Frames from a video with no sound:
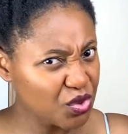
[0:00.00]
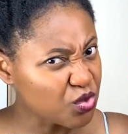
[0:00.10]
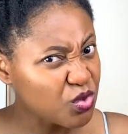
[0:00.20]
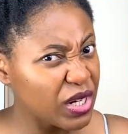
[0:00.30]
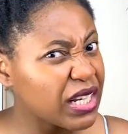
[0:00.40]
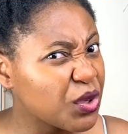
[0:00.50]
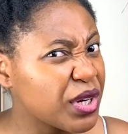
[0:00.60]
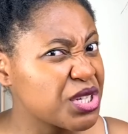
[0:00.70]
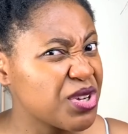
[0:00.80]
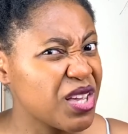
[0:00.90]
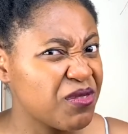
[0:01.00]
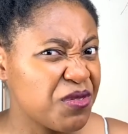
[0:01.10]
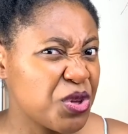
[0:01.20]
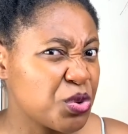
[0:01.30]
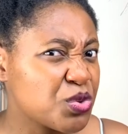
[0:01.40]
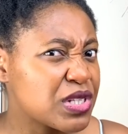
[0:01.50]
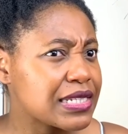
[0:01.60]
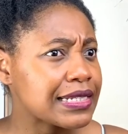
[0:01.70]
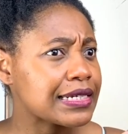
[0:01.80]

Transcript: really going to infuse,